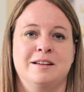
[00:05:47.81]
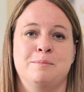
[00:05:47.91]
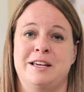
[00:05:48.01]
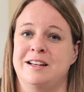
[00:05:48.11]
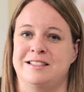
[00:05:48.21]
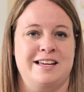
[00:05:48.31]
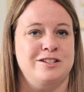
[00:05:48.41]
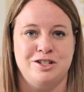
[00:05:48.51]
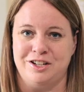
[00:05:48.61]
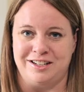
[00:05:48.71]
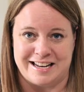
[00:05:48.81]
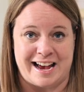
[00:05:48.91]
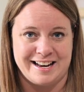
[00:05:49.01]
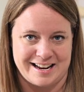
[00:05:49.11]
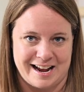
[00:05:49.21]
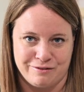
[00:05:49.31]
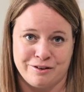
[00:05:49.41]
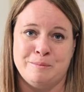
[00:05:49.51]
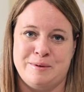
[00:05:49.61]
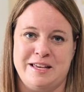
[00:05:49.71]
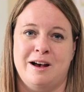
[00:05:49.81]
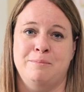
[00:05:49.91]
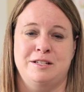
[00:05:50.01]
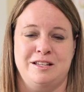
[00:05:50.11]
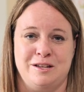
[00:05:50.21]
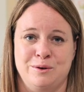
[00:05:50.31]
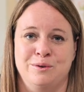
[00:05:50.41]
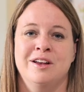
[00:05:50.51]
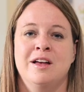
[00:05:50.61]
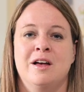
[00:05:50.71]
because it should not ever be up to you